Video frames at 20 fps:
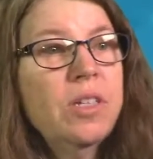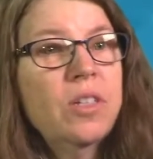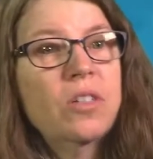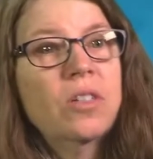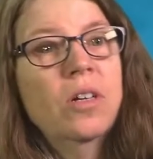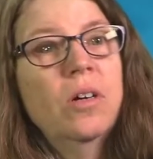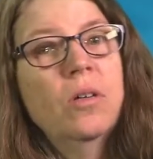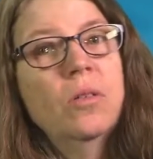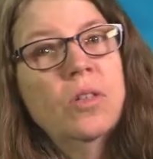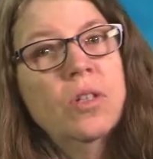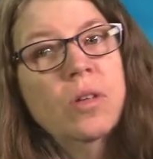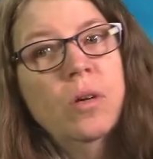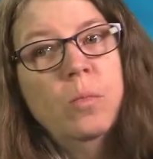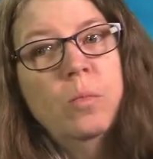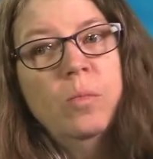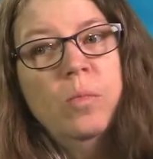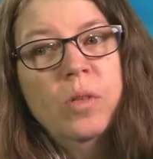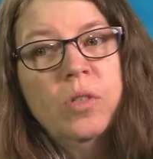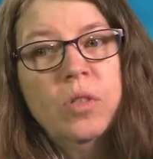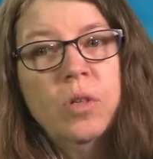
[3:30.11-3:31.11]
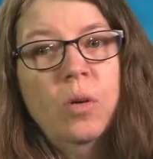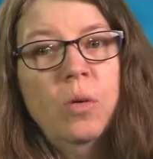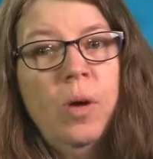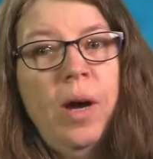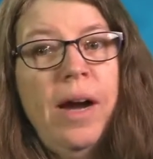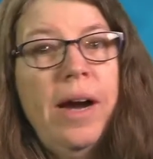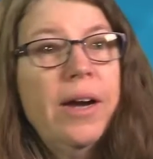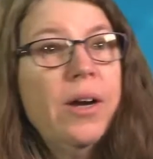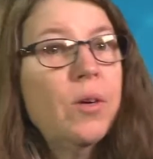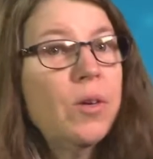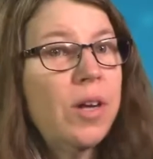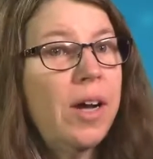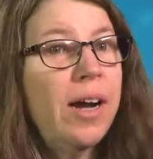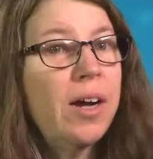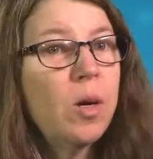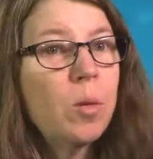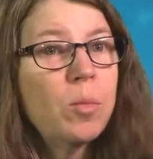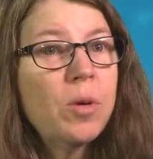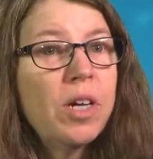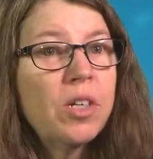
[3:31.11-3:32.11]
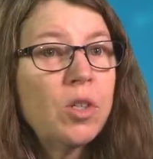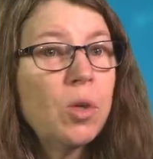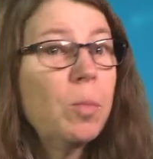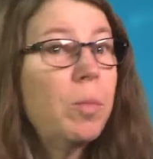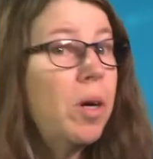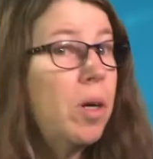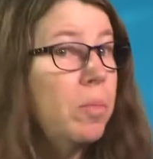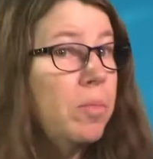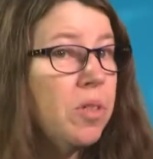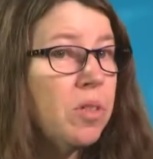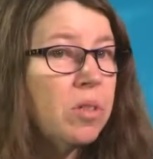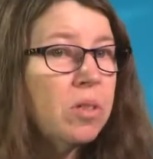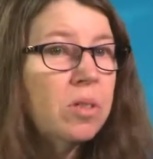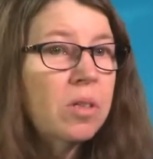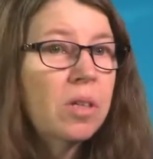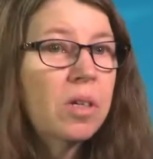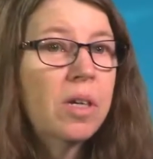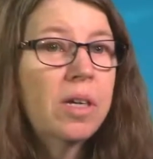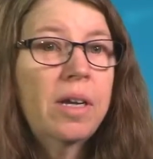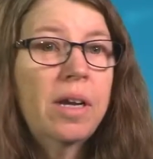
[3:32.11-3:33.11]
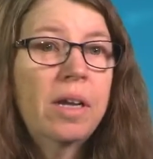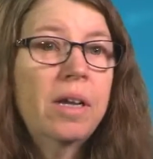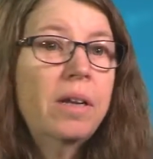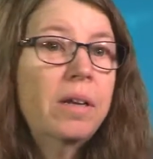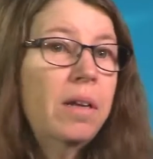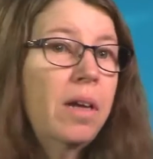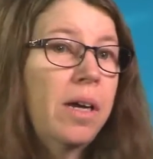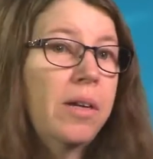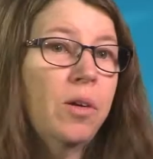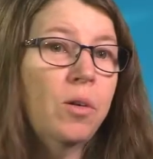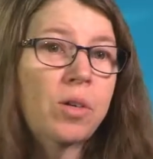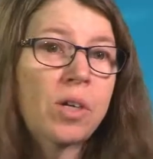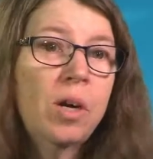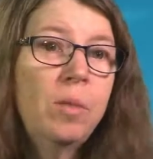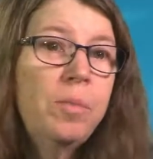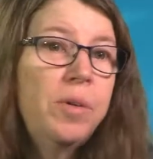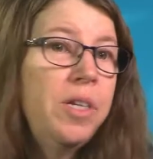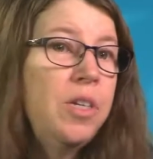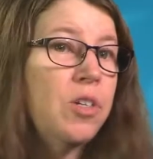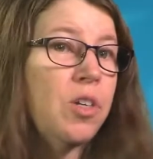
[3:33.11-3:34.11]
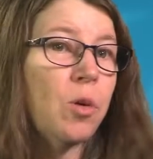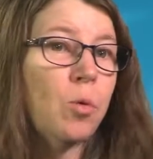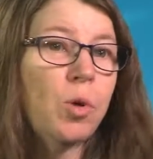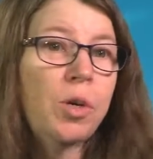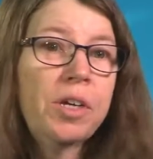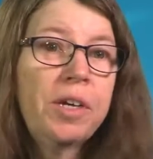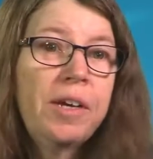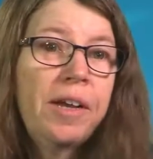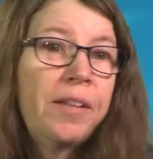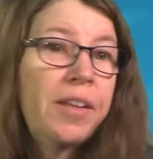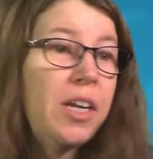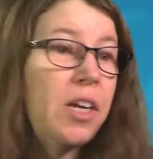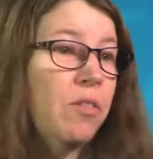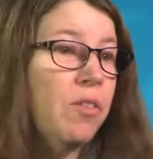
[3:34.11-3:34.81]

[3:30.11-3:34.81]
think so. So higher and higher pressure pumps, and I know companies are working on that.